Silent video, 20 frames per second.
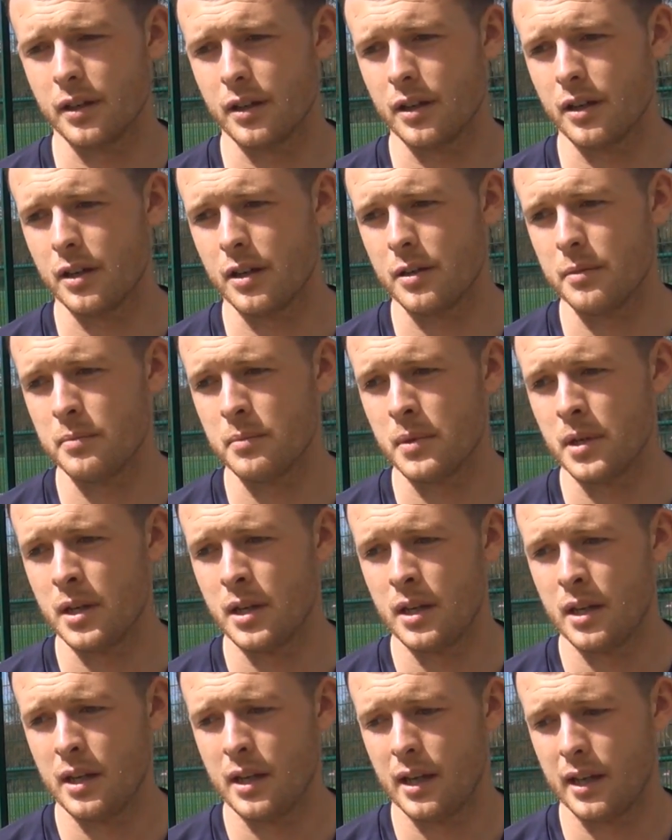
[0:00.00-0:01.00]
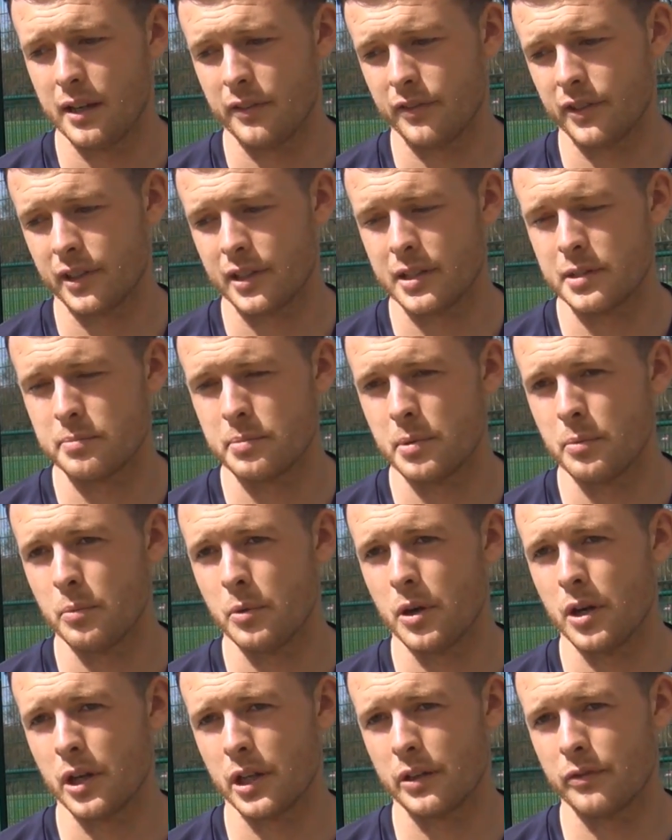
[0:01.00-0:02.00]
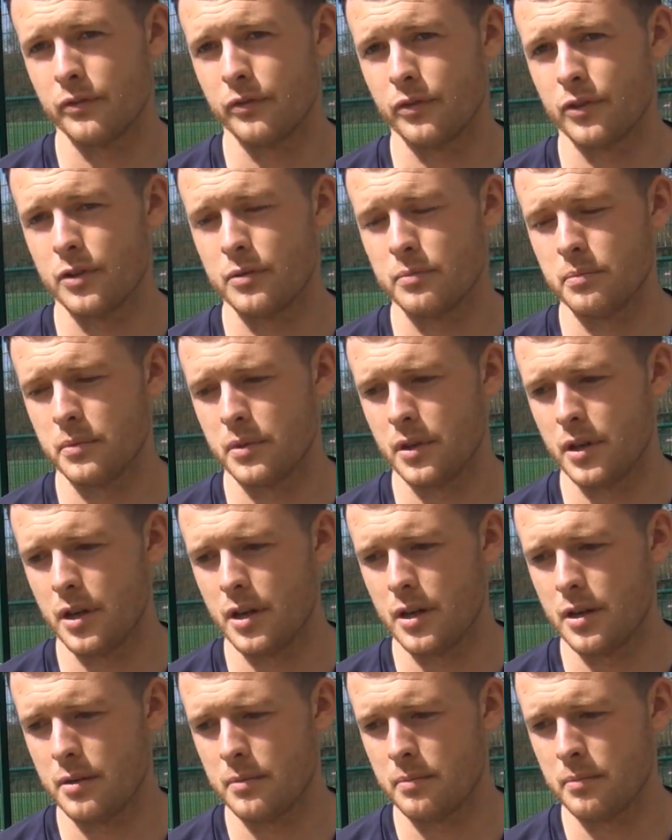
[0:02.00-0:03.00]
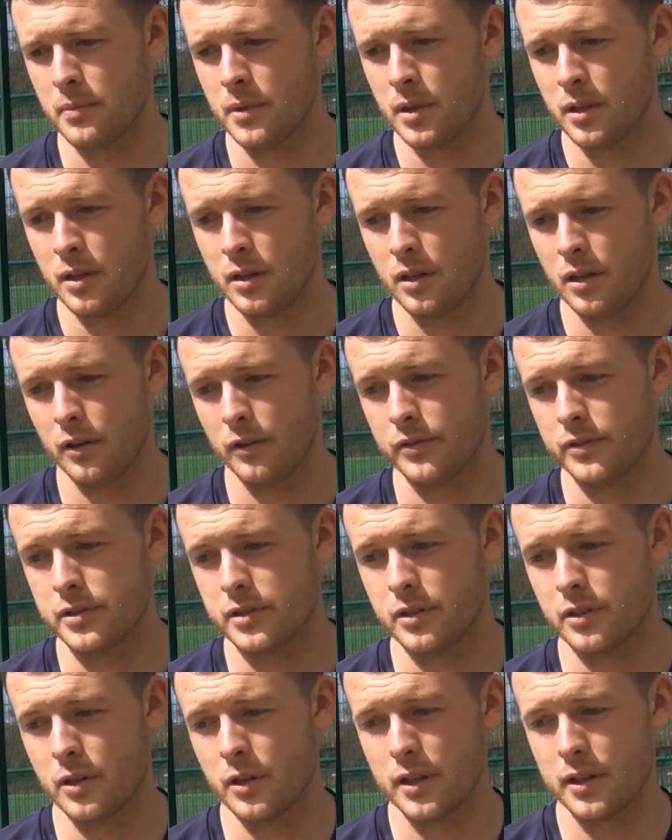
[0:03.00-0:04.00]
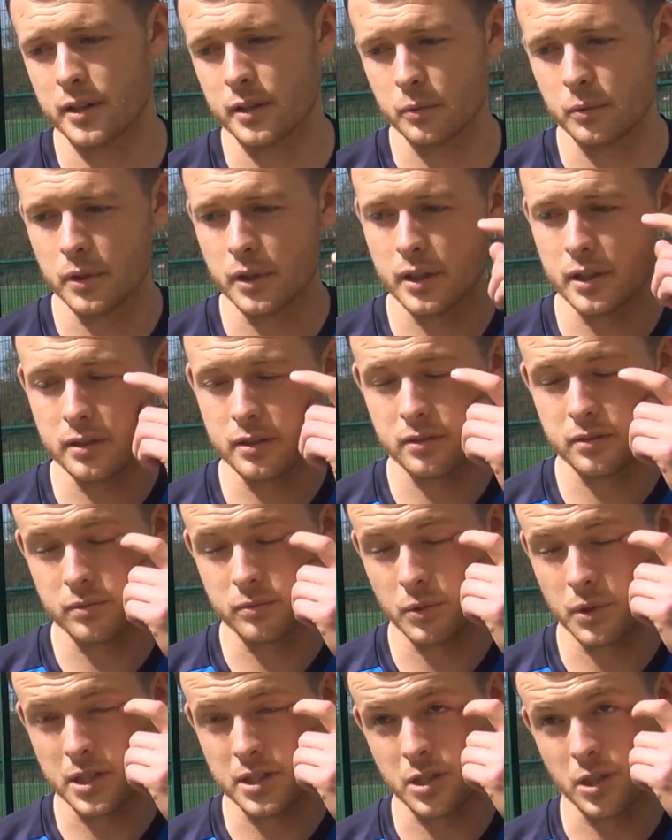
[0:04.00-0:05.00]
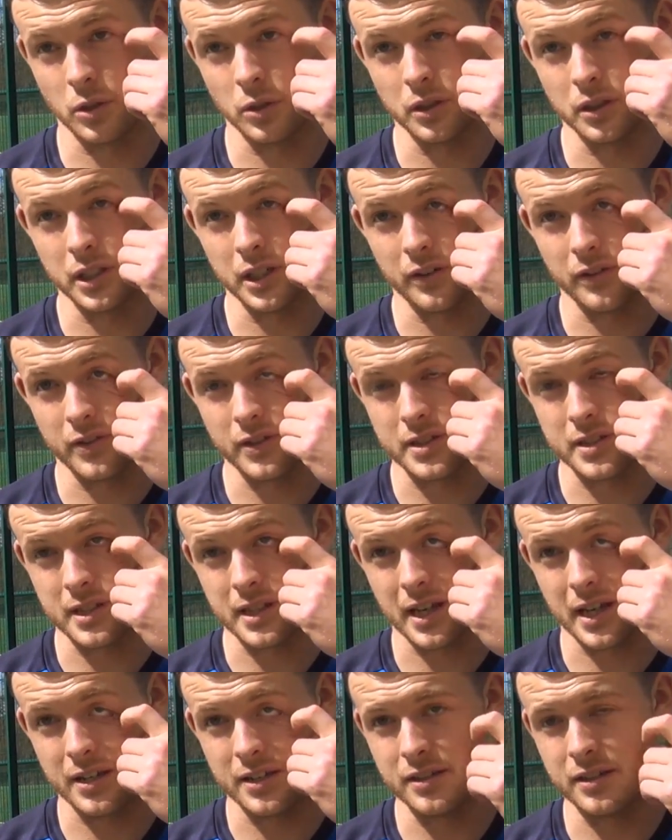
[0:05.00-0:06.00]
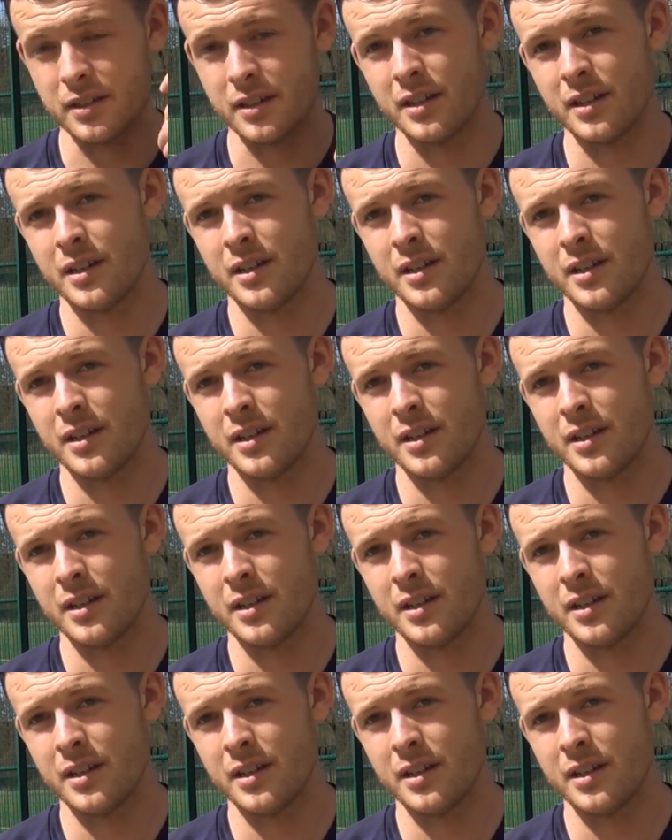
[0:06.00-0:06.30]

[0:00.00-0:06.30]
and um, I think it's been working for them. Um, obviously now I think we're we're totally different to that in,